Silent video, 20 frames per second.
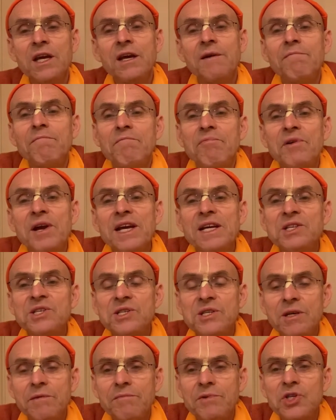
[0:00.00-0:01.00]

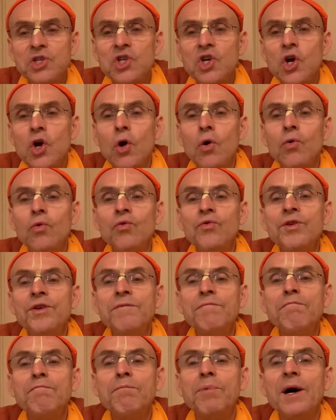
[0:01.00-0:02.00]
embraced him, his
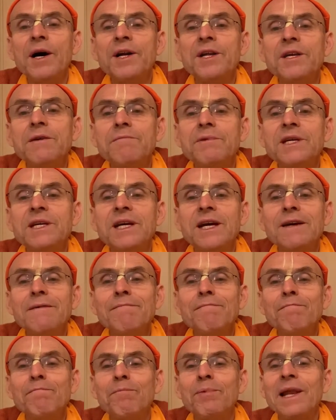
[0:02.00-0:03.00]
golden body
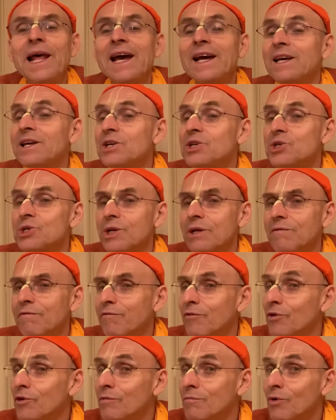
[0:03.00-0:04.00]
became blackish, and
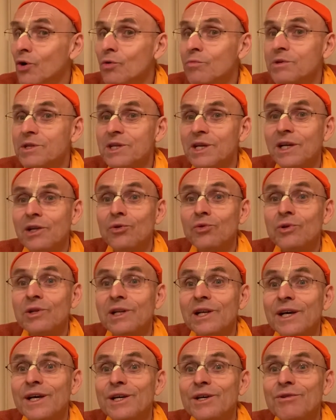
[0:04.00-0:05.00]
for a moment he looked
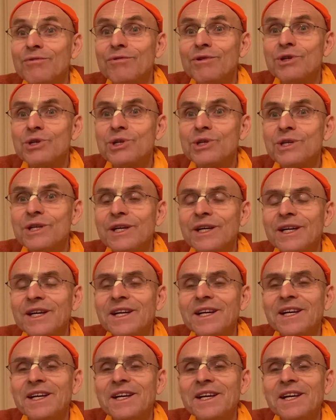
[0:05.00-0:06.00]
like Krishna,
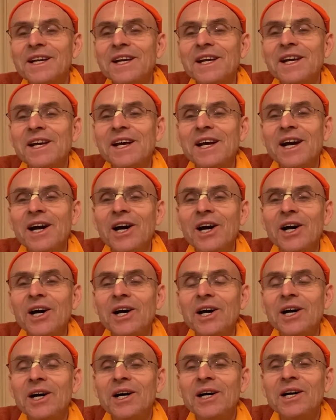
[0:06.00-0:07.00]

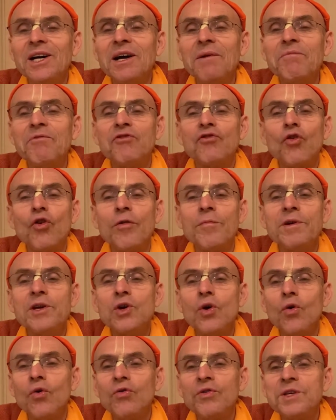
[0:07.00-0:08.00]
absorbing
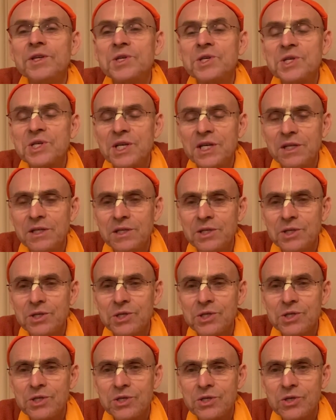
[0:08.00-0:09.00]
all the
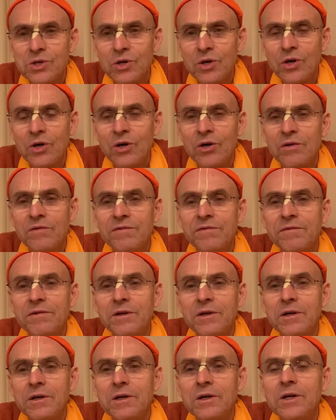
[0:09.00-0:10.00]
sins of
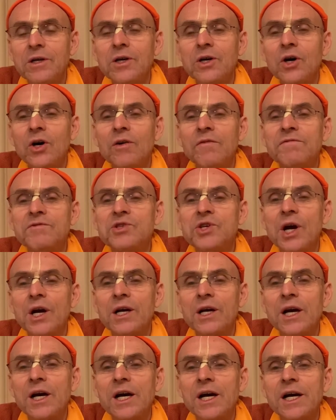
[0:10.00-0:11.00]

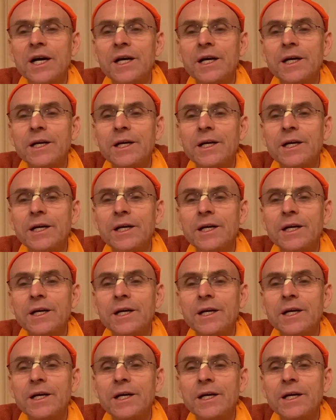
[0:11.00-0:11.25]
Jagai.